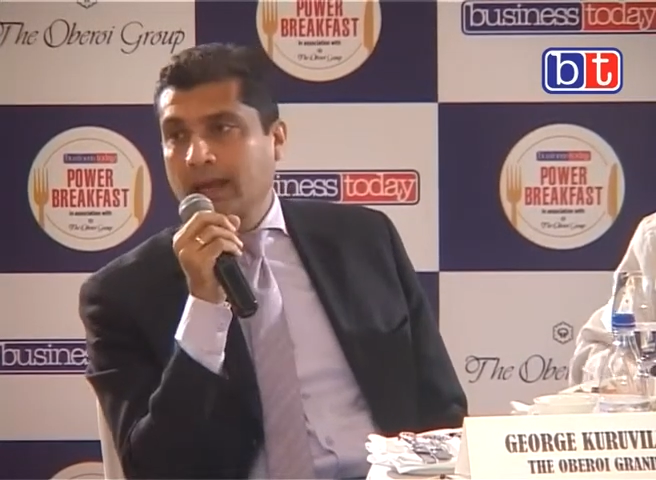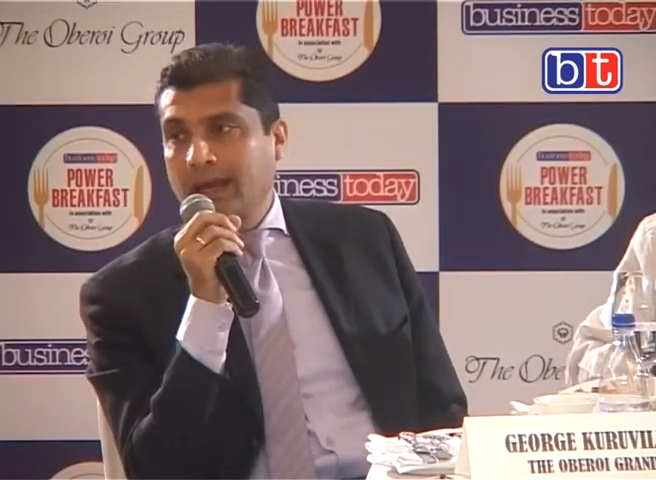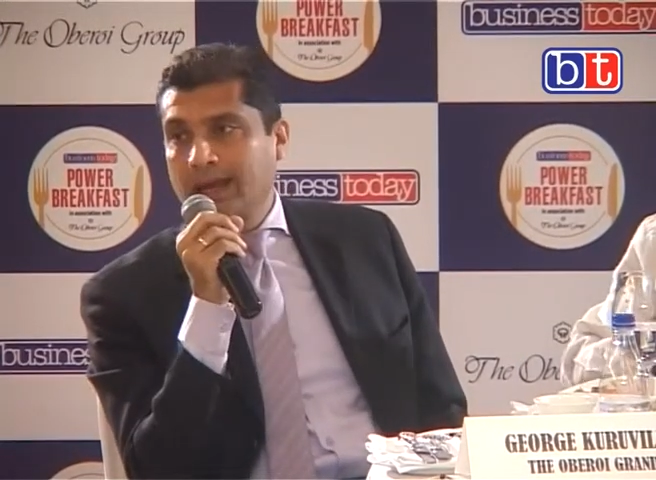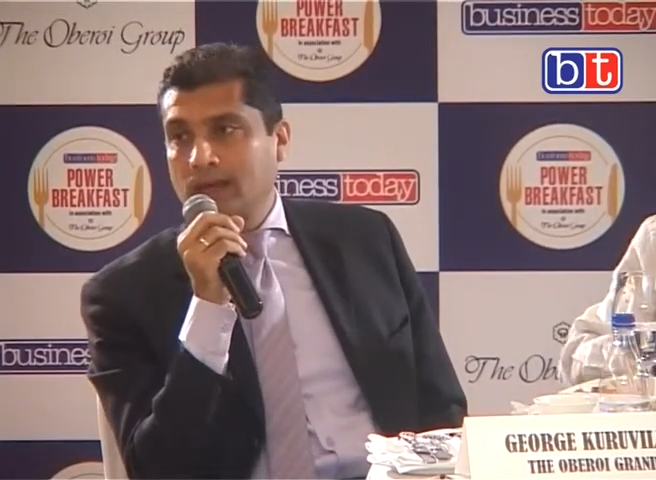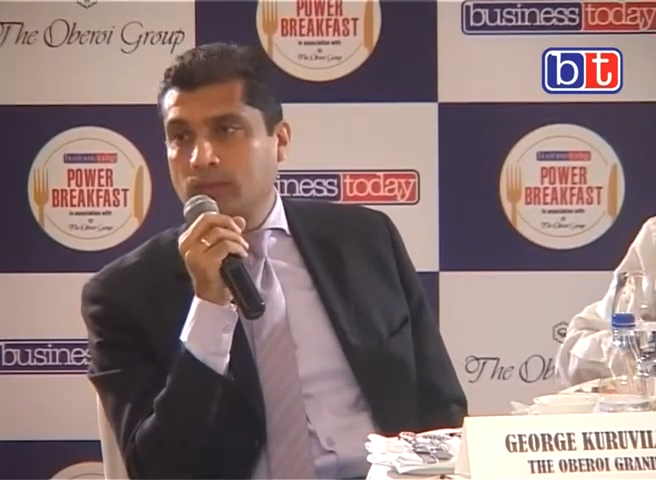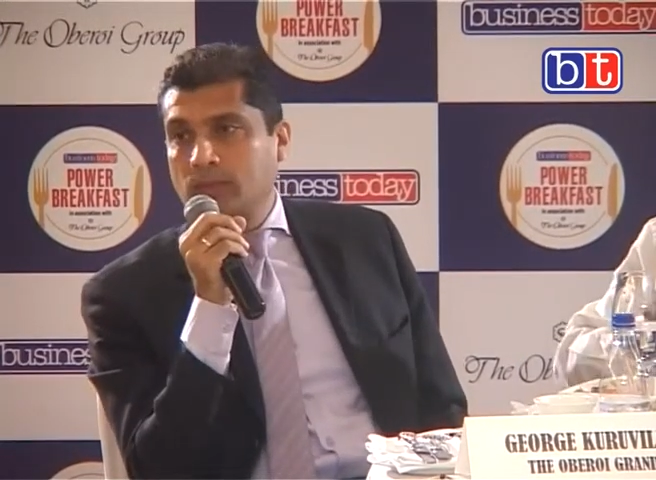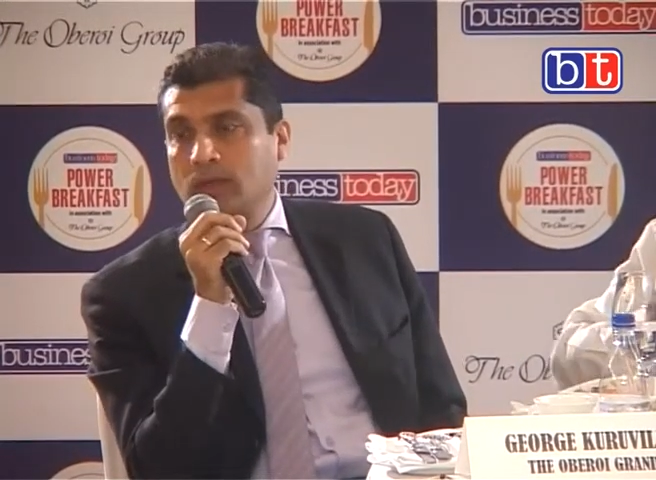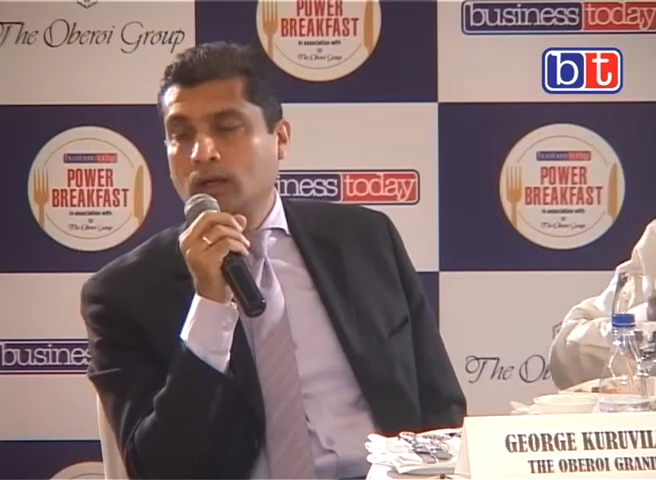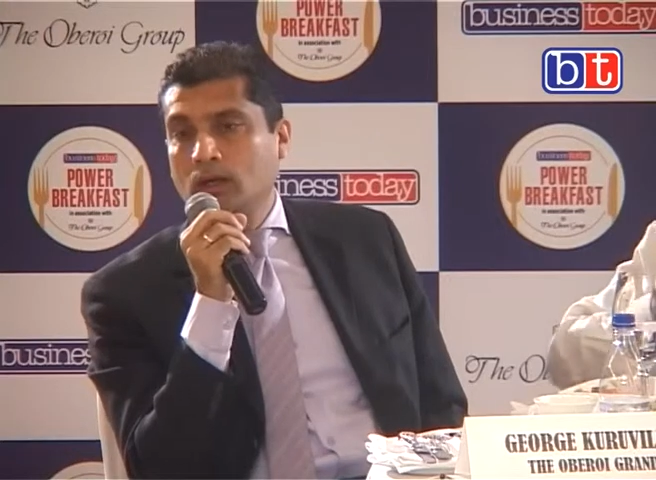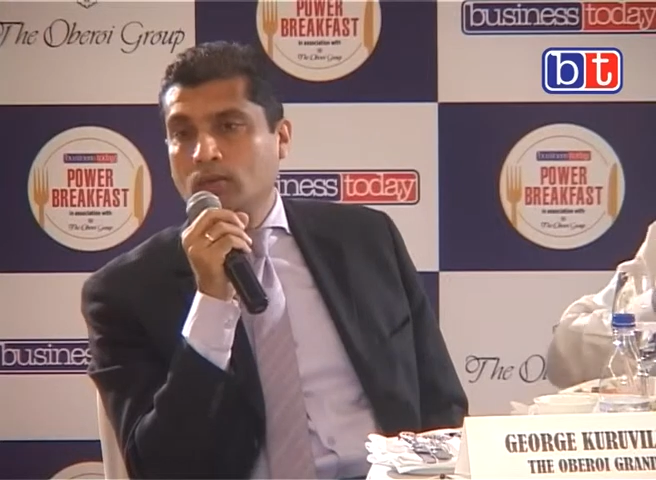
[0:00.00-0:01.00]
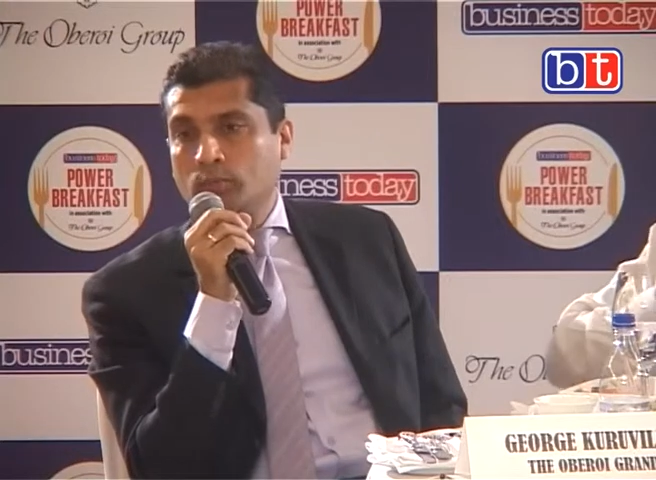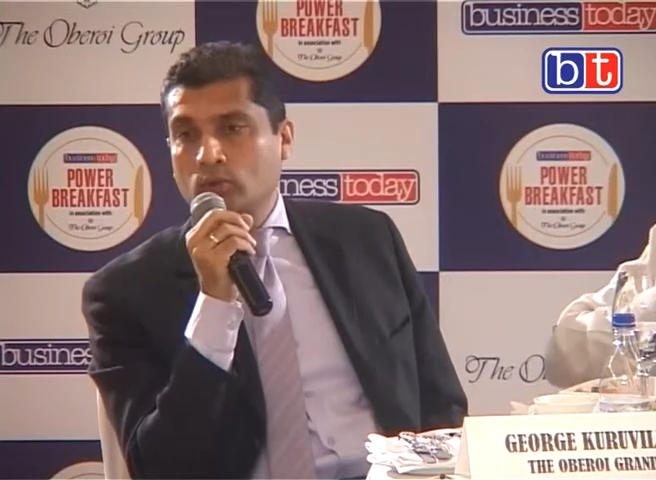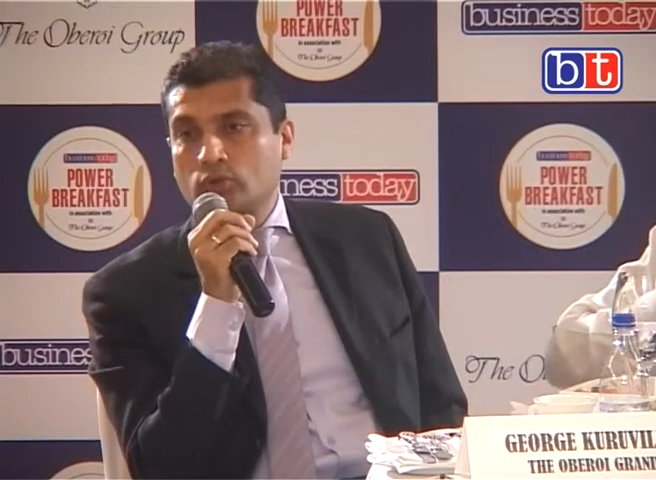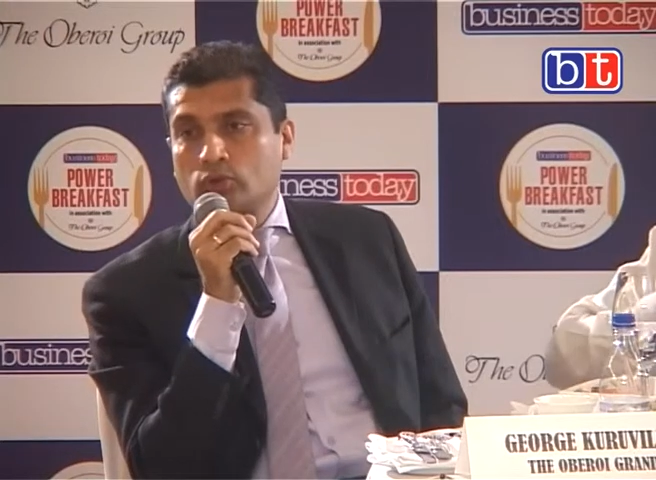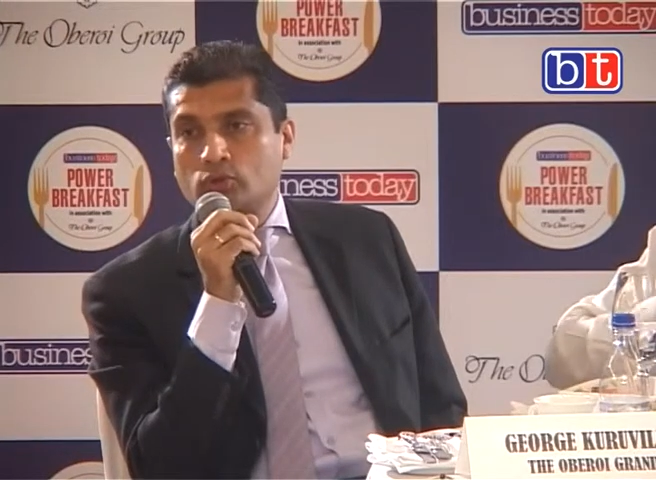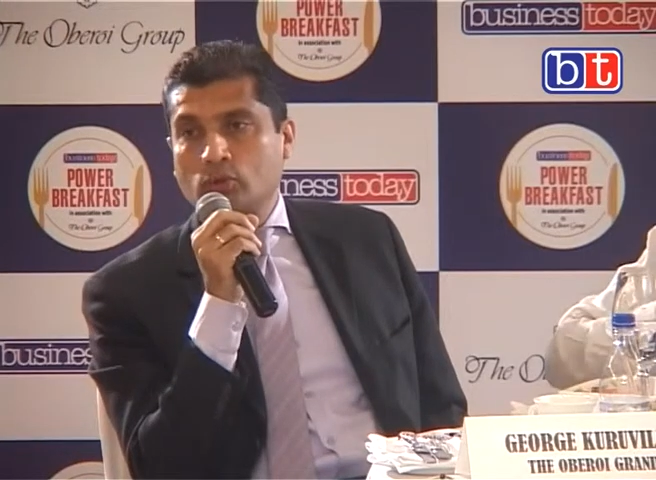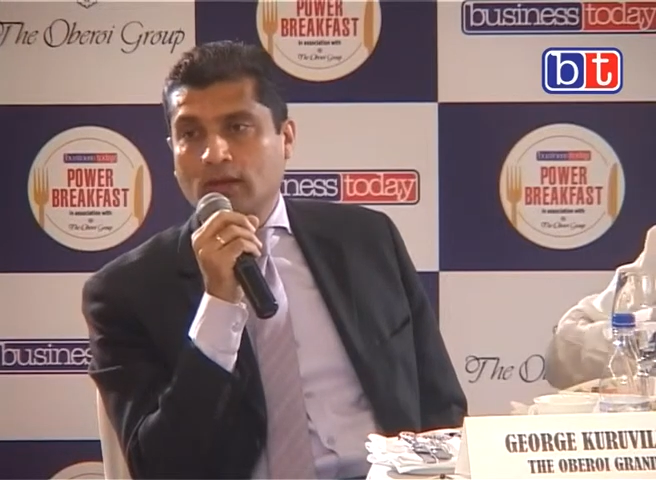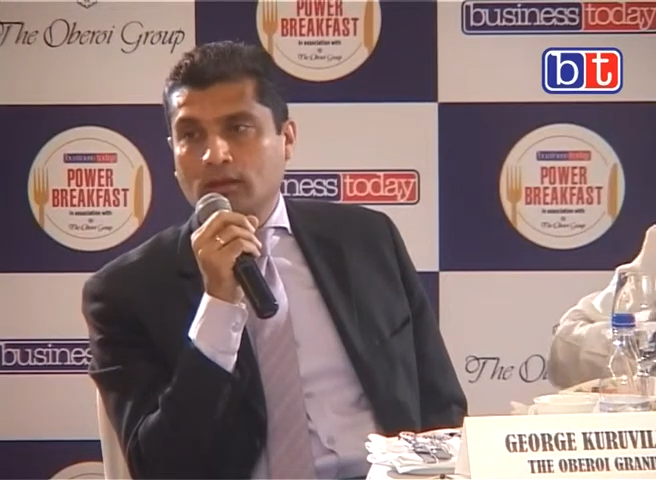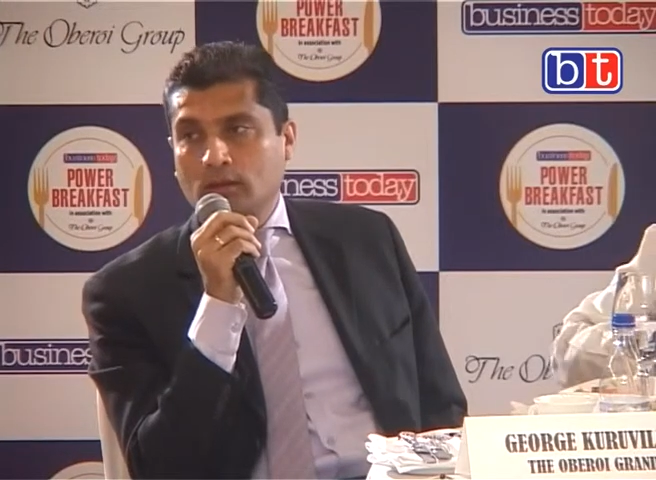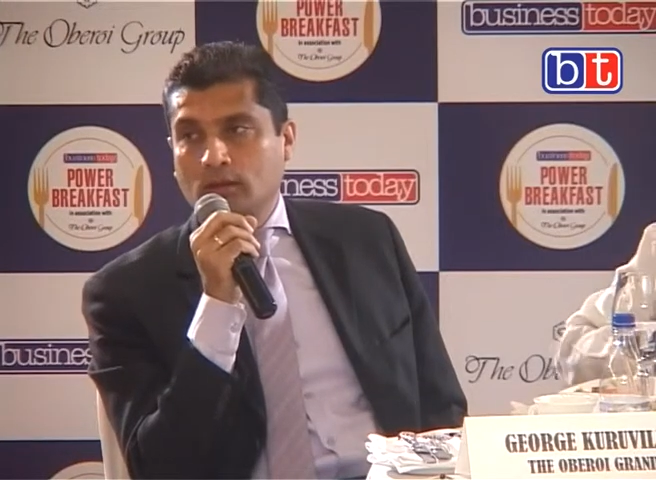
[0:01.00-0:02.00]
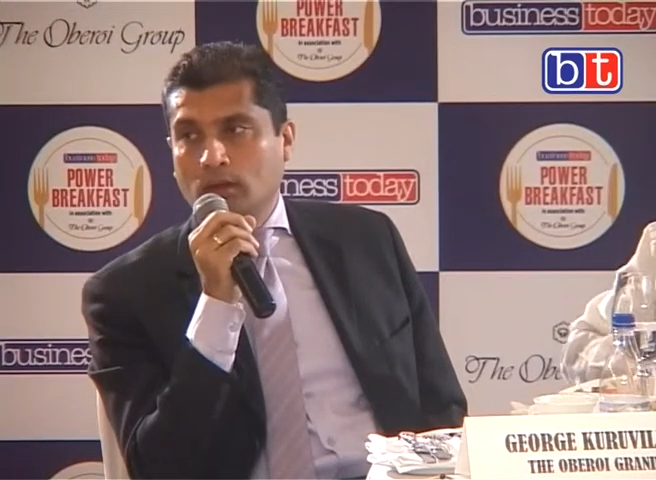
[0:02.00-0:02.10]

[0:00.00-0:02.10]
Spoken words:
help put together